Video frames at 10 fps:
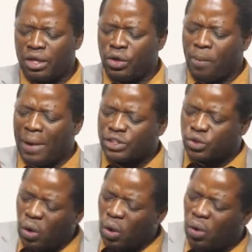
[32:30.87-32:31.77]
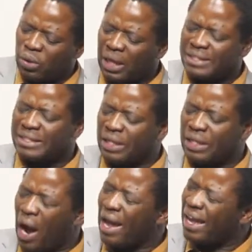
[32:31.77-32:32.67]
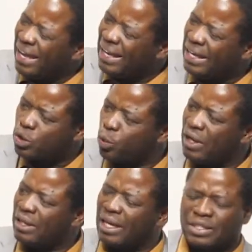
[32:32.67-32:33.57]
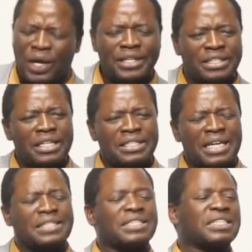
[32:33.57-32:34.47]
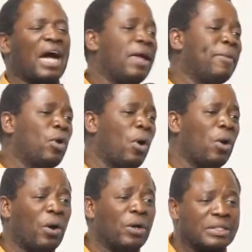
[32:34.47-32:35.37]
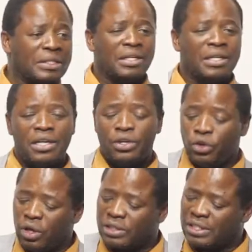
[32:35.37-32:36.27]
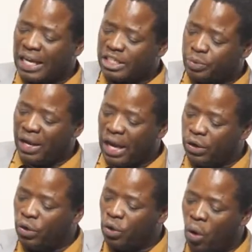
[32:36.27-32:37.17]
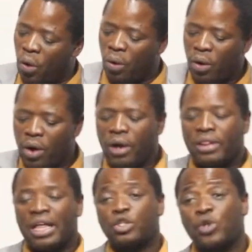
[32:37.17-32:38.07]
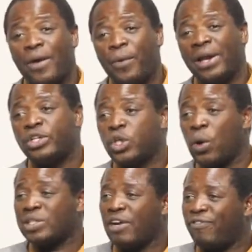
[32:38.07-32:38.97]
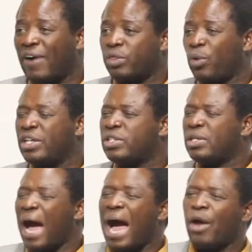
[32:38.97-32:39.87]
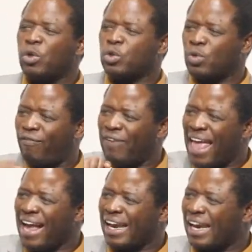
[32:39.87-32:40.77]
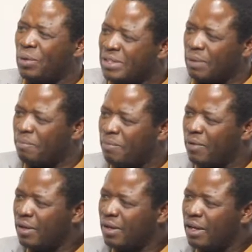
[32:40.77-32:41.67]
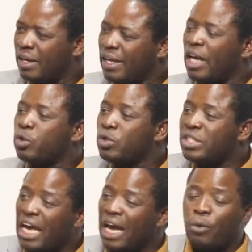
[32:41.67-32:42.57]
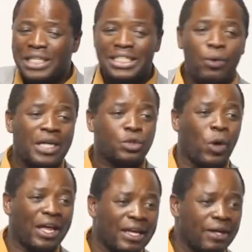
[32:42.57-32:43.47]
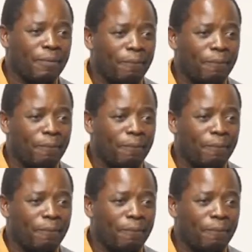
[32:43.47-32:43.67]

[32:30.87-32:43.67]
you must know that you are in His will. That's why He says, Try me, O Lord. Search me and know. That's why when Jehoshaphat, when arrows were flying around him, he had to check what he was wearing.